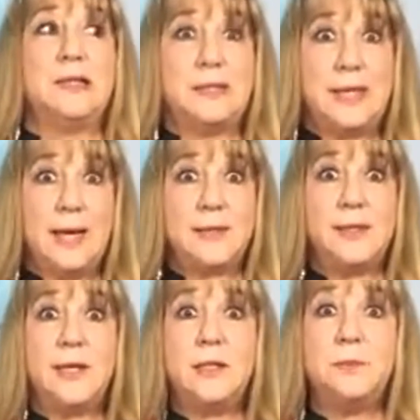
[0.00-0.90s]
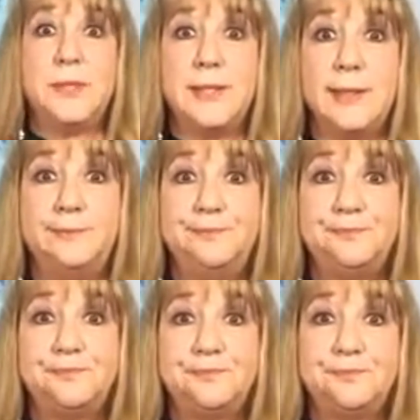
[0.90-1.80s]
sex and intimacy.
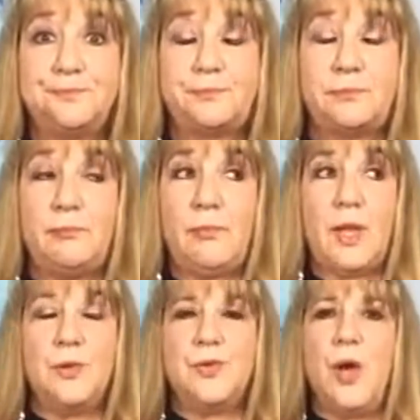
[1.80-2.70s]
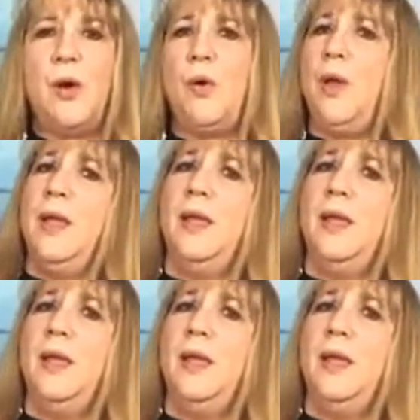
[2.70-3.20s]
So